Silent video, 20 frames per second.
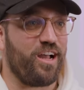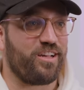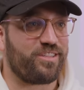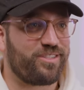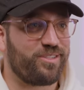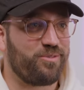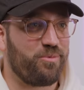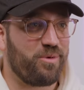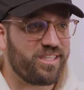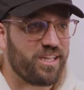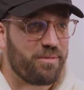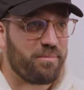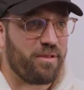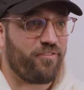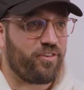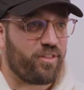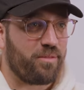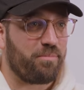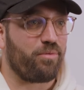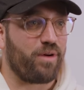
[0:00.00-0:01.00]
us? What does that mean
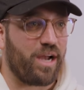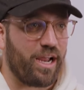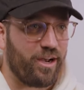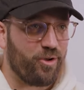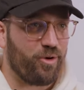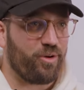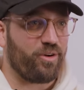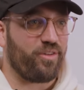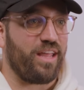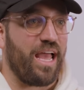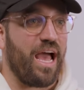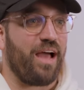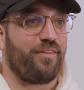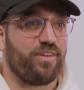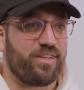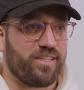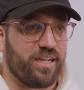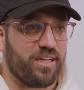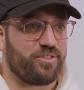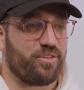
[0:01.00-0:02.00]
for the brand owner, the
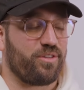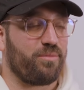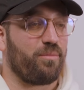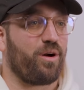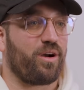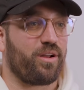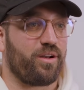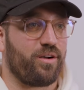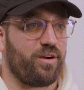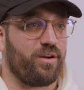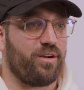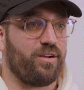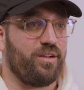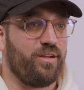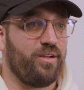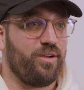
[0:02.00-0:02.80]
advertiser, the marketer?